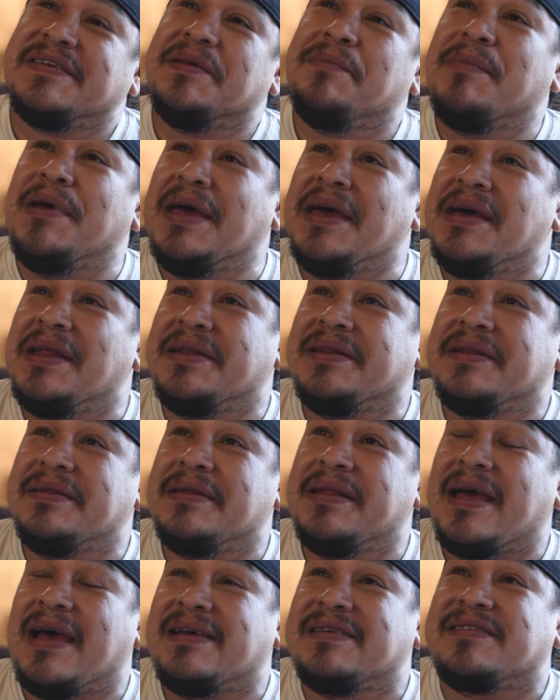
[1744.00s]
of the man
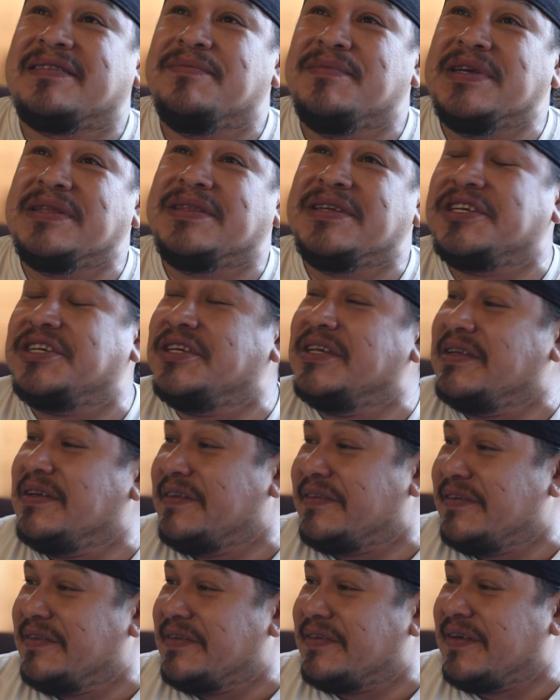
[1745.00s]
has to meet the
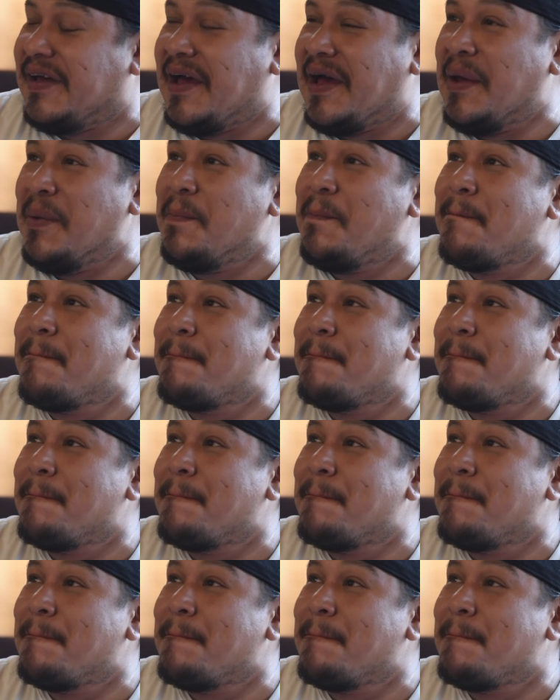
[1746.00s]
genius of the time.